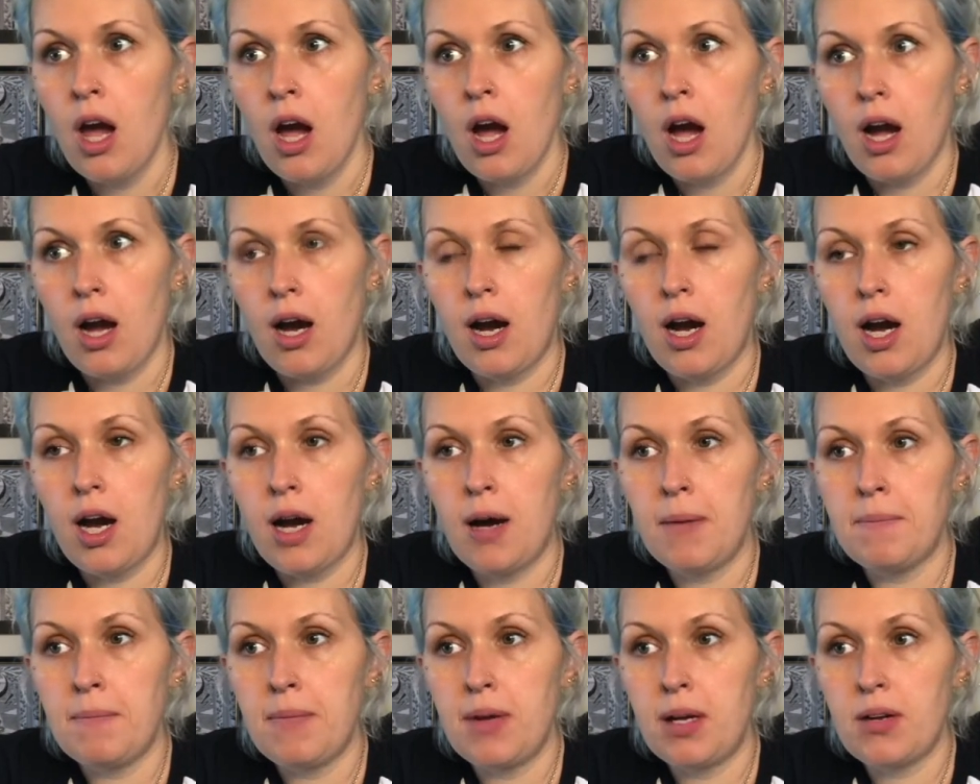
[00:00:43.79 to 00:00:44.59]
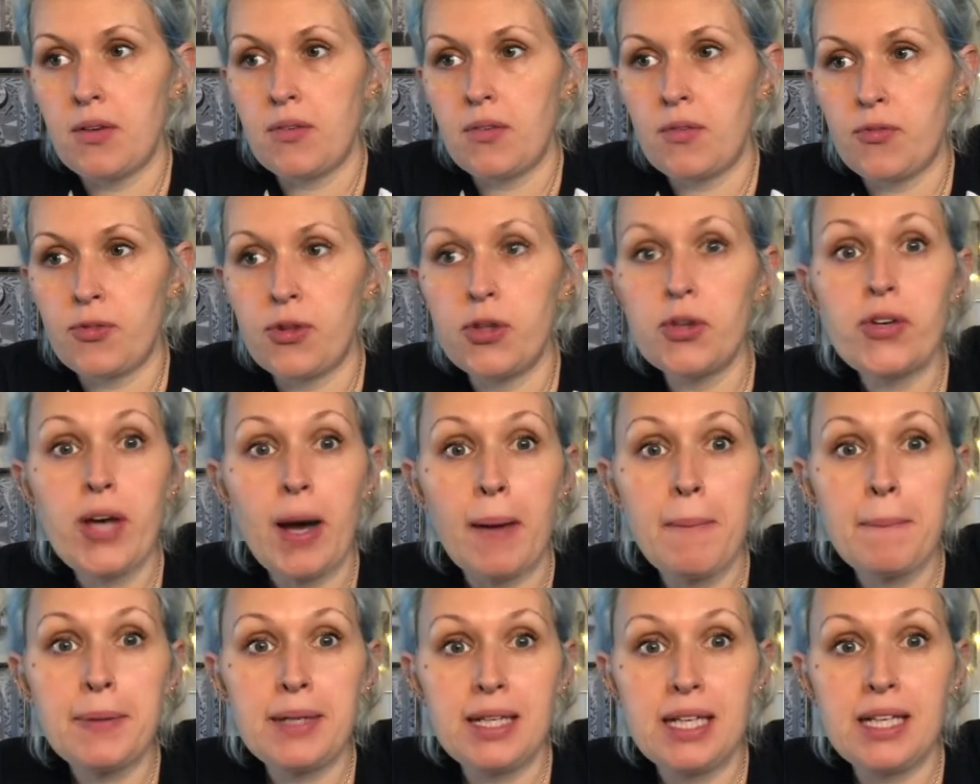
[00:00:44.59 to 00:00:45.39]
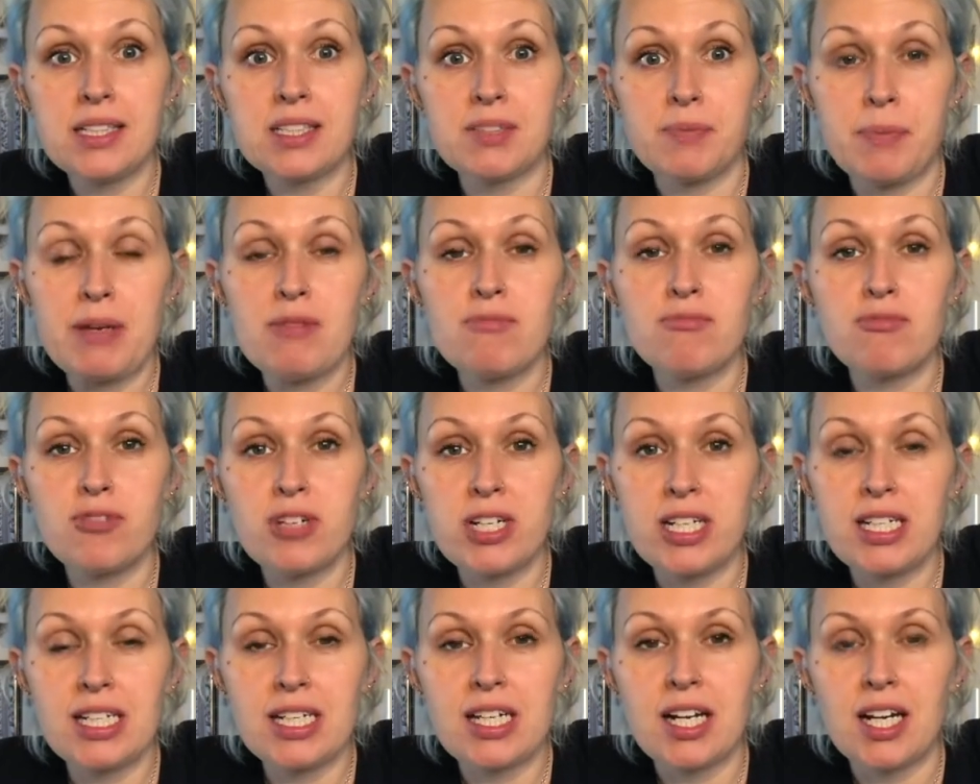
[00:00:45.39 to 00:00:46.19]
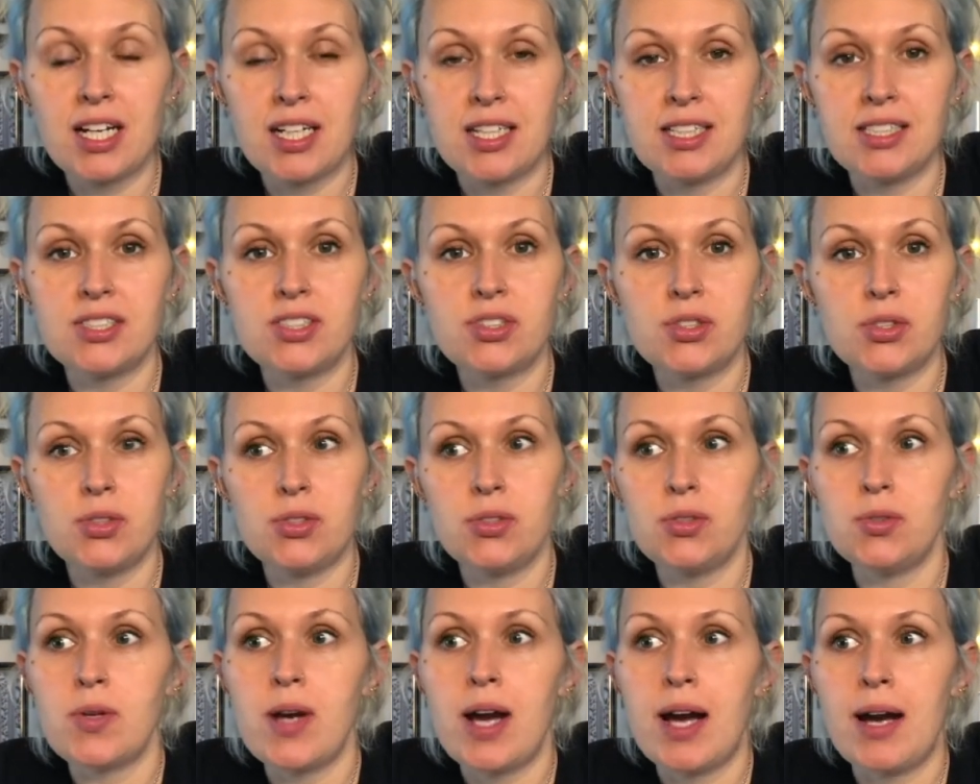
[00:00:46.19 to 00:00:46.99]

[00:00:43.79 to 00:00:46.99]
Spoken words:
A few companies have been really kind to